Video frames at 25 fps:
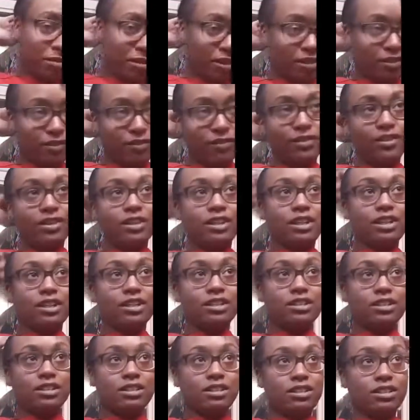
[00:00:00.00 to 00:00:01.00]
but it feel like
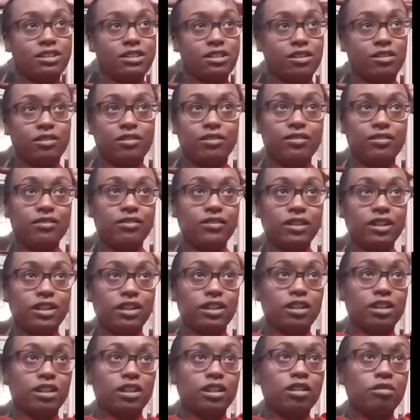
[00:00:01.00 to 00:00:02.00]
it's just so
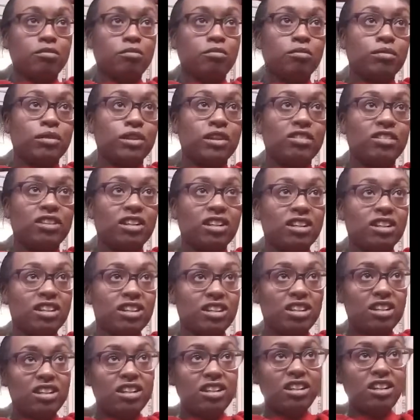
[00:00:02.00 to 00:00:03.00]
fucking lumpy right
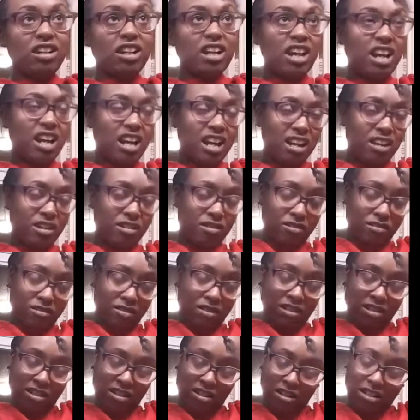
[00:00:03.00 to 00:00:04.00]
there. Ow.
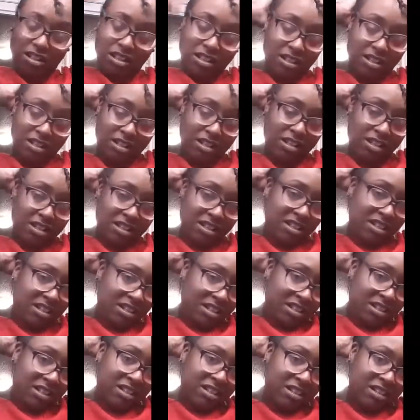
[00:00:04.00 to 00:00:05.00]

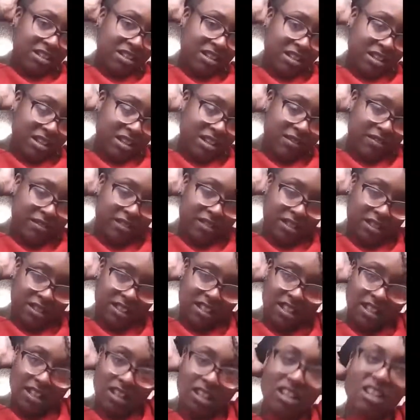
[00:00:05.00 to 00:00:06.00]
So I have to
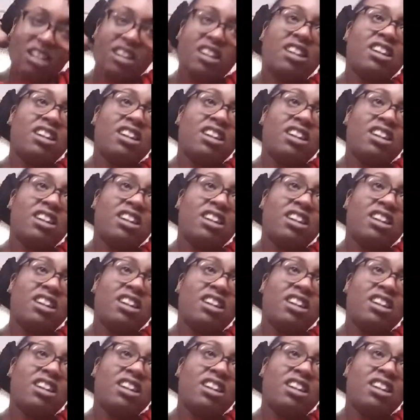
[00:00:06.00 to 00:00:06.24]
like,